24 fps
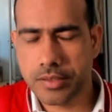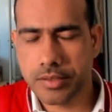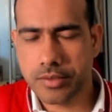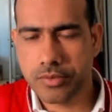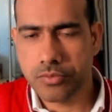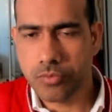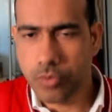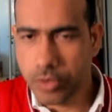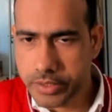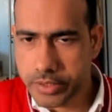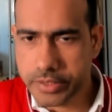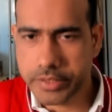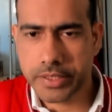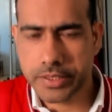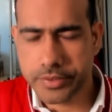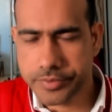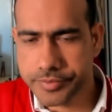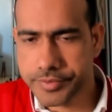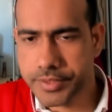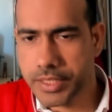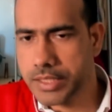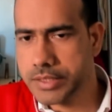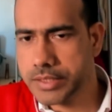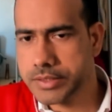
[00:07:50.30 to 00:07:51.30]
quantitative
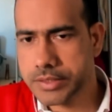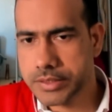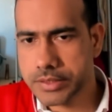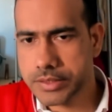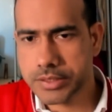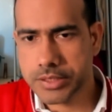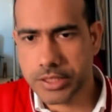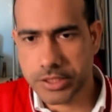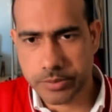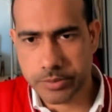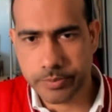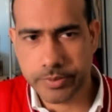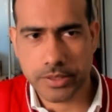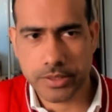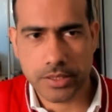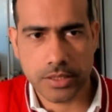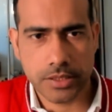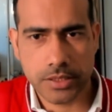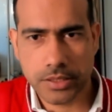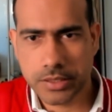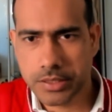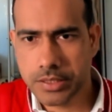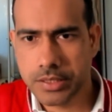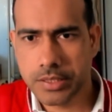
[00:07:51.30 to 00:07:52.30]
analysis,
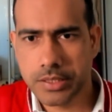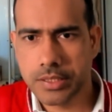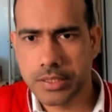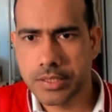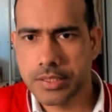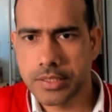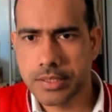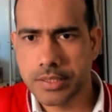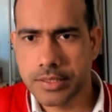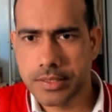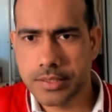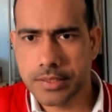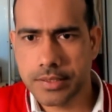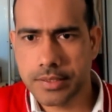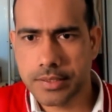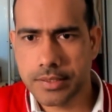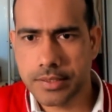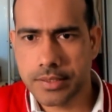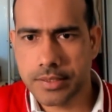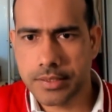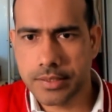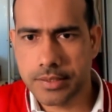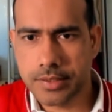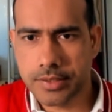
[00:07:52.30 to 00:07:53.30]
especially,
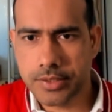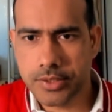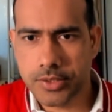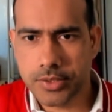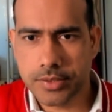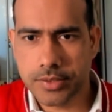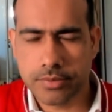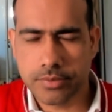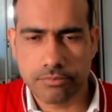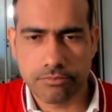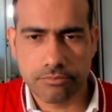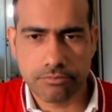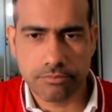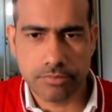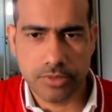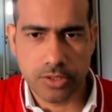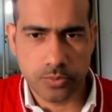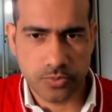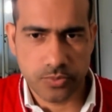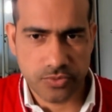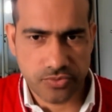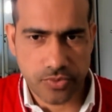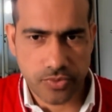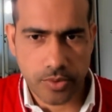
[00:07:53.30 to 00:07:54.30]

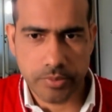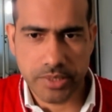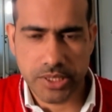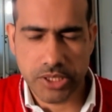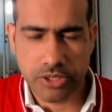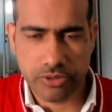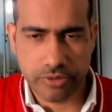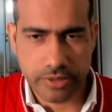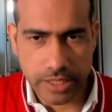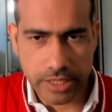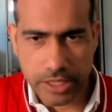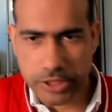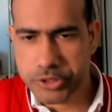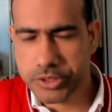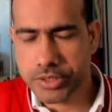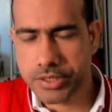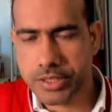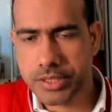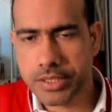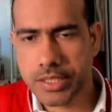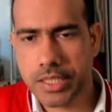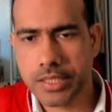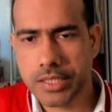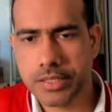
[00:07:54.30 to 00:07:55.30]
performing regression
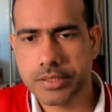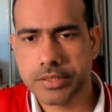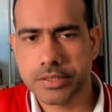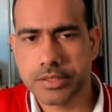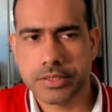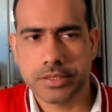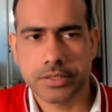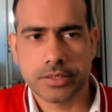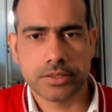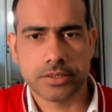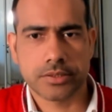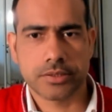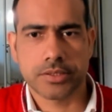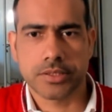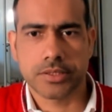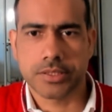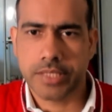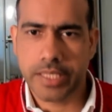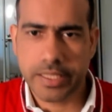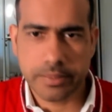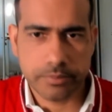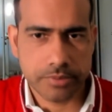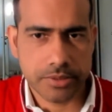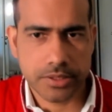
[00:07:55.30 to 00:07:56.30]
analysis,
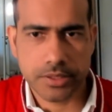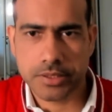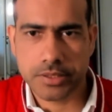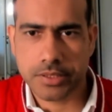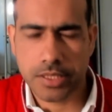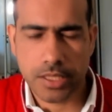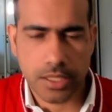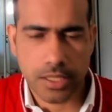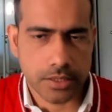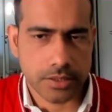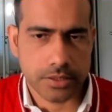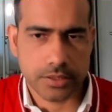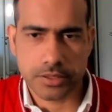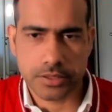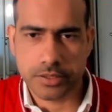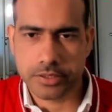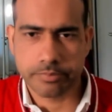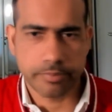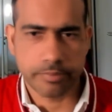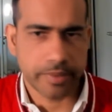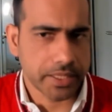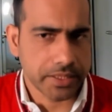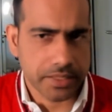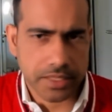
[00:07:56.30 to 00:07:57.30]
time series analysis,
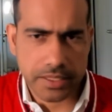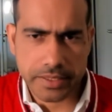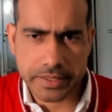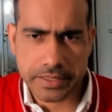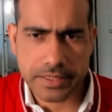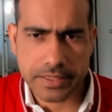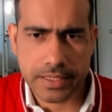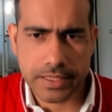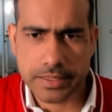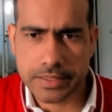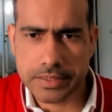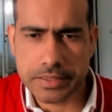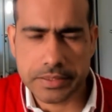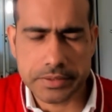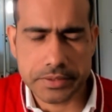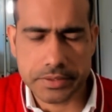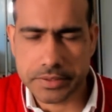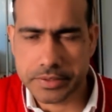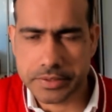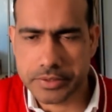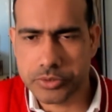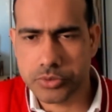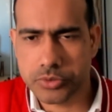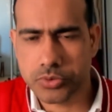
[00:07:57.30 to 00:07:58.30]
panel data
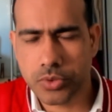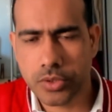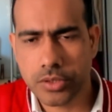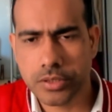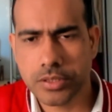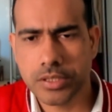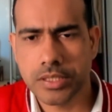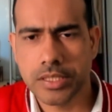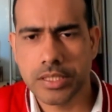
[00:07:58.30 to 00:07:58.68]
analysis, and so on.